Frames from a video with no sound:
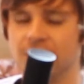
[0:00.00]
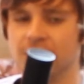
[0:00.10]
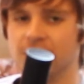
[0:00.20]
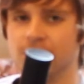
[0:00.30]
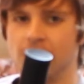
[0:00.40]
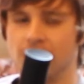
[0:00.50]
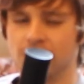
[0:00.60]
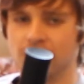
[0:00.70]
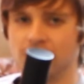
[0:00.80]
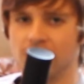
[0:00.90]
the
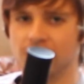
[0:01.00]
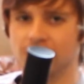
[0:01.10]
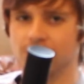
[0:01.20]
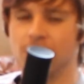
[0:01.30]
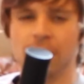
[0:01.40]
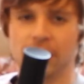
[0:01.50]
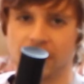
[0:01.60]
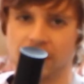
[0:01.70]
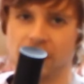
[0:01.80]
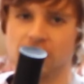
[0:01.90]
power rack, power
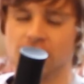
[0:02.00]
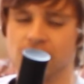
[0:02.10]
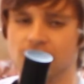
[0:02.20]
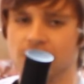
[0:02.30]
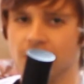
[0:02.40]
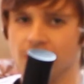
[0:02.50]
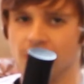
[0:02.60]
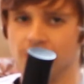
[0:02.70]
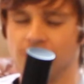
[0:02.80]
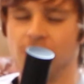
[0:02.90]
cage even,
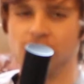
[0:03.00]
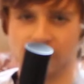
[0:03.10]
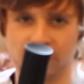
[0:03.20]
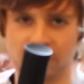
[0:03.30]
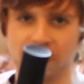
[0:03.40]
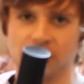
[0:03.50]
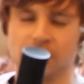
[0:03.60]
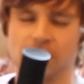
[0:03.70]
I bought also on Facebook